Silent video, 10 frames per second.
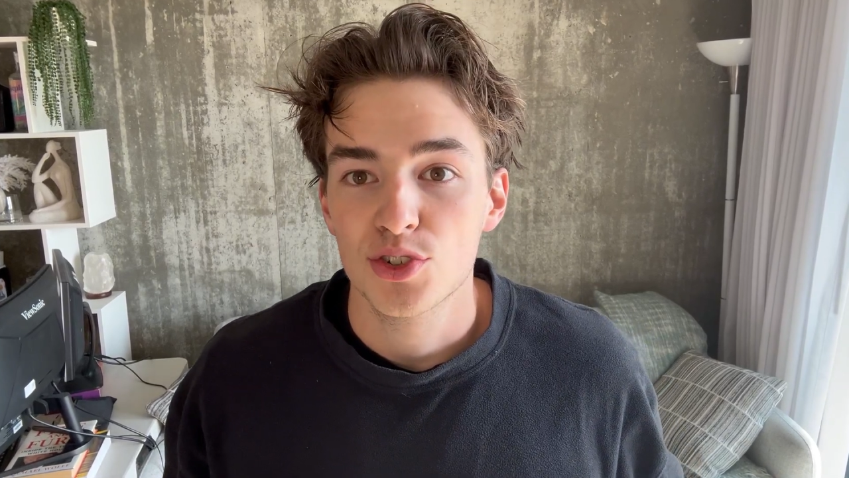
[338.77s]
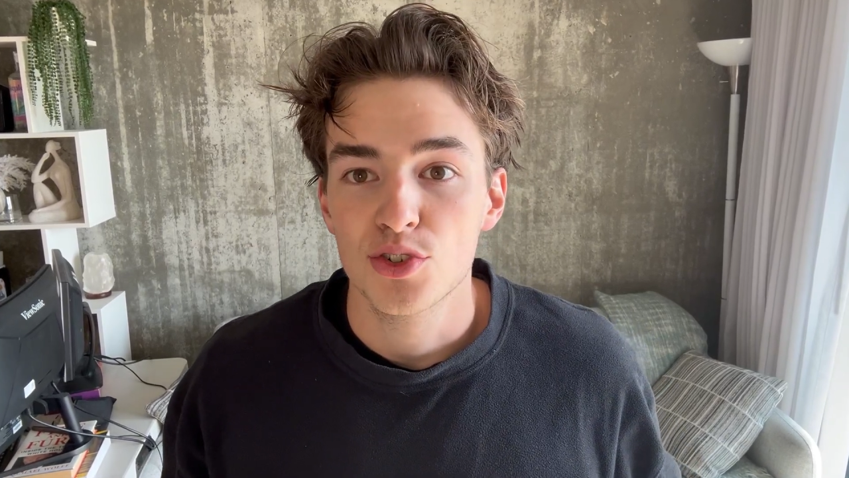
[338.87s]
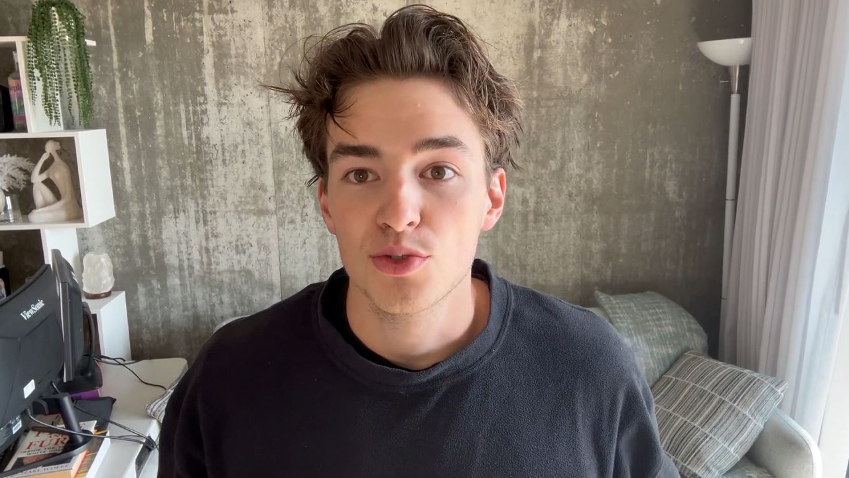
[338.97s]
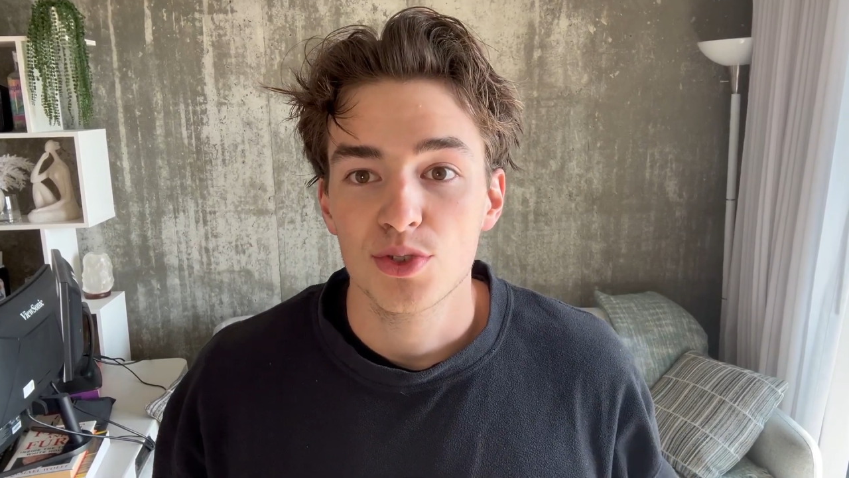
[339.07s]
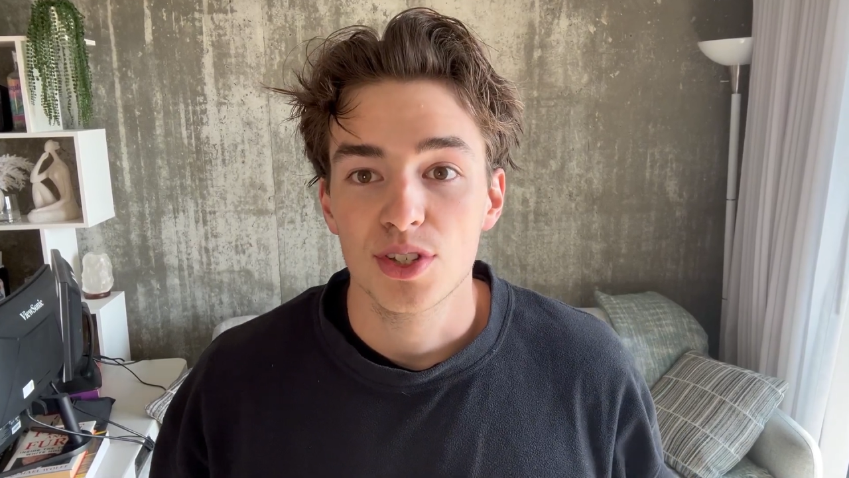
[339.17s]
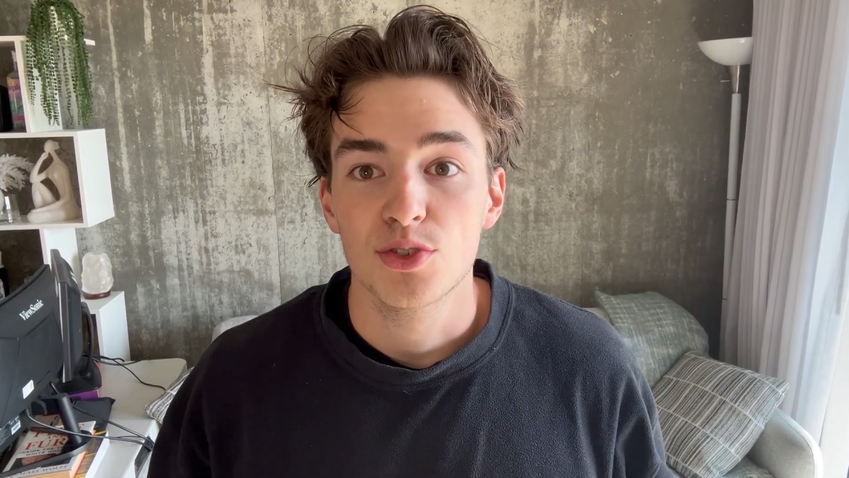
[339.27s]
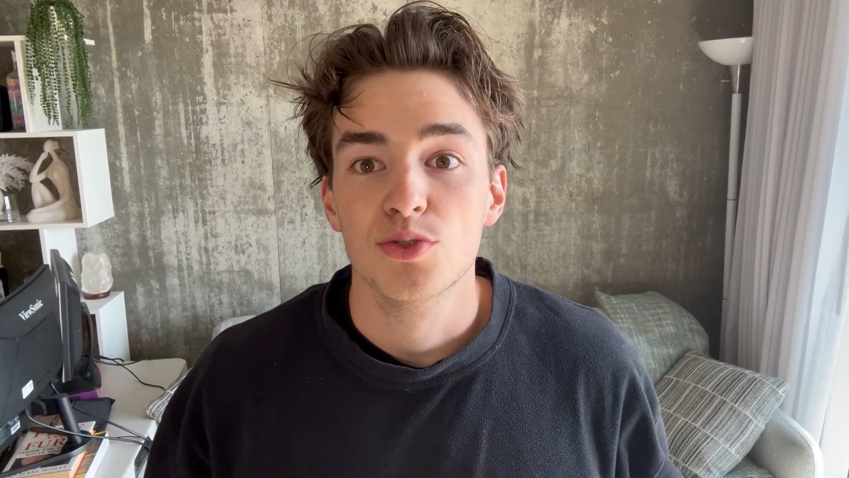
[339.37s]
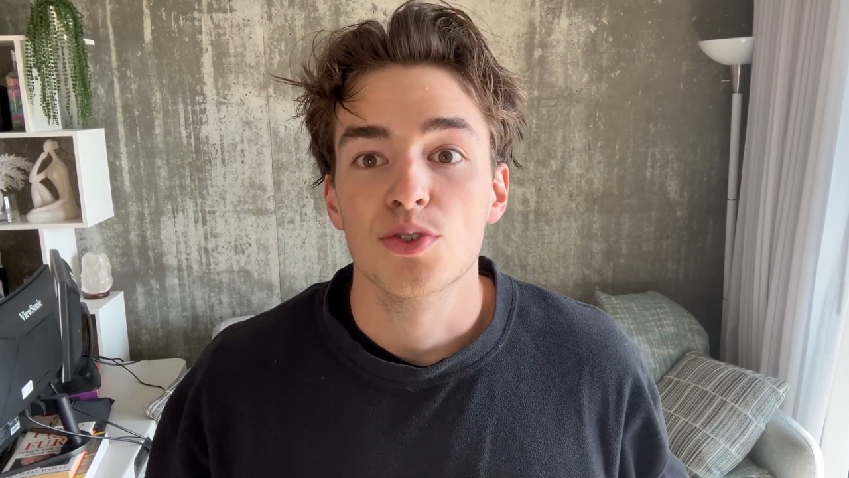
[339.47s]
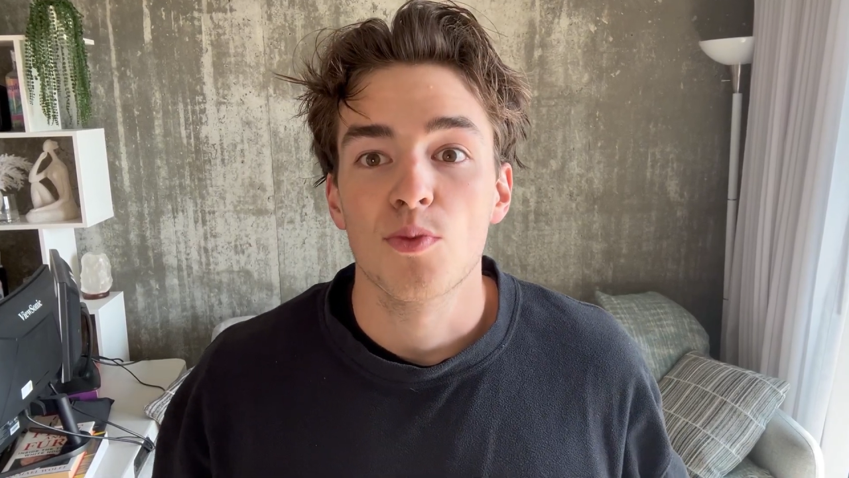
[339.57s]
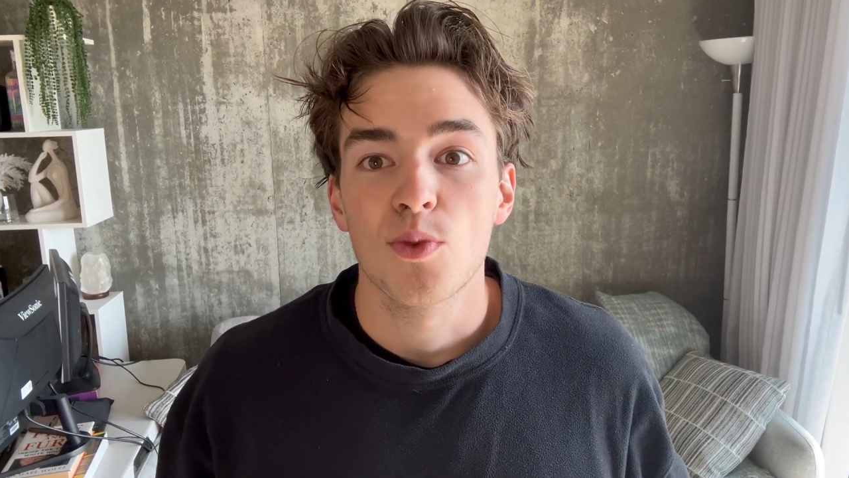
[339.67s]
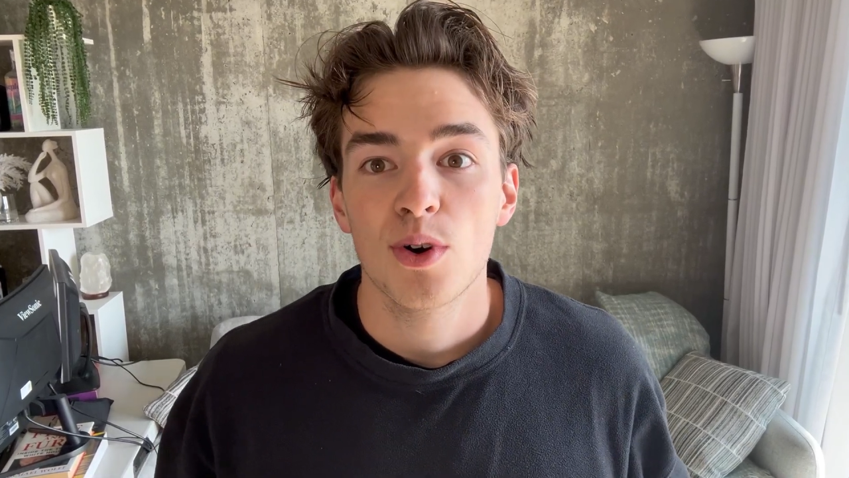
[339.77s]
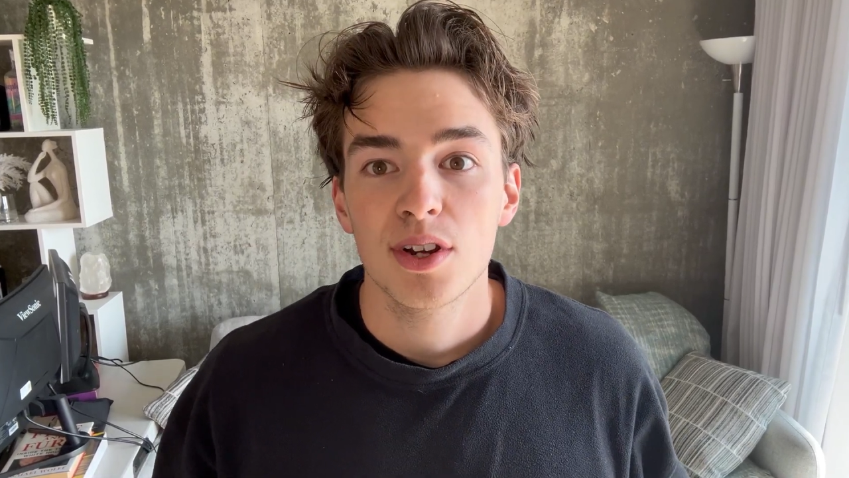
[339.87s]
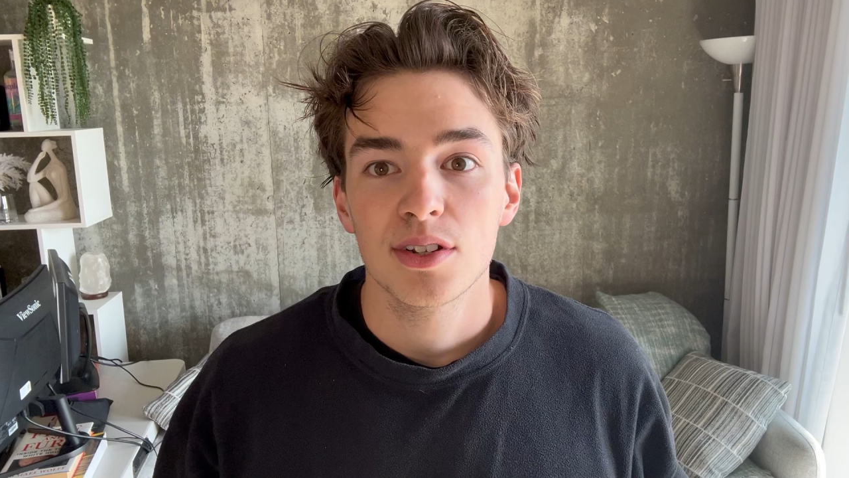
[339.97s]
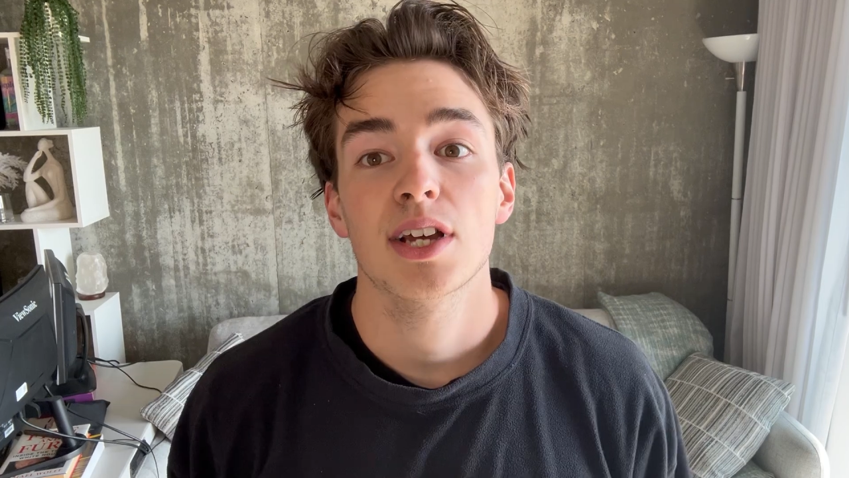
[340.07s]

juice into some wine.